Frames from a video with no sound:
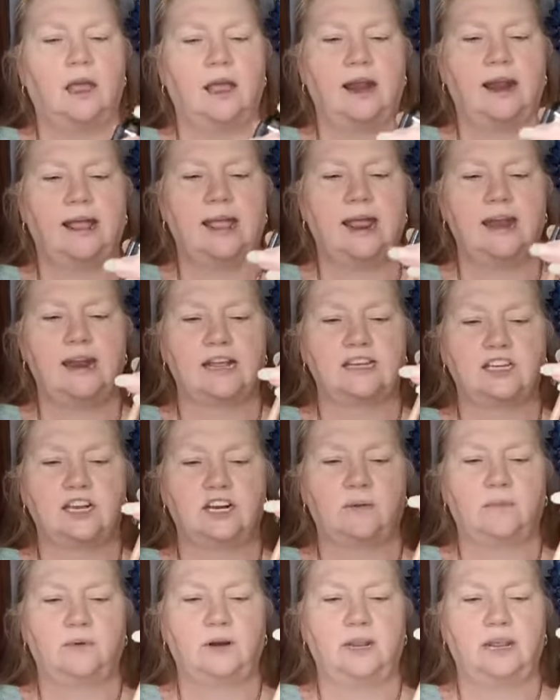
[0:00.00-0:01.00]
And again, that's
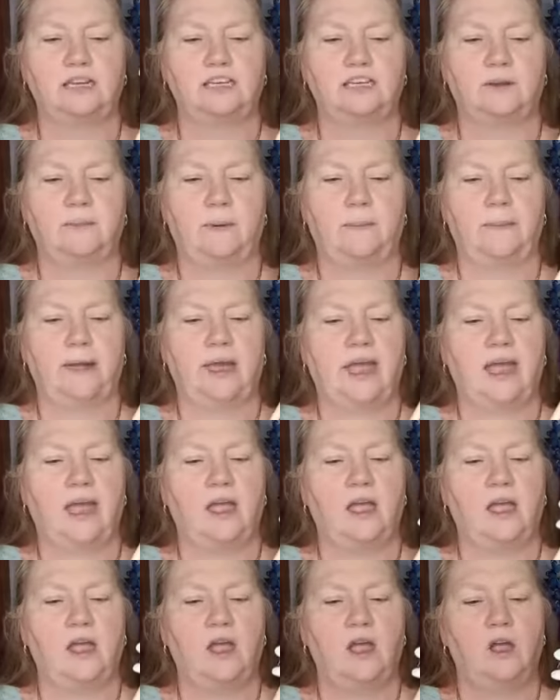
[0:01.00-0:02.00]
going to put it into the pipette.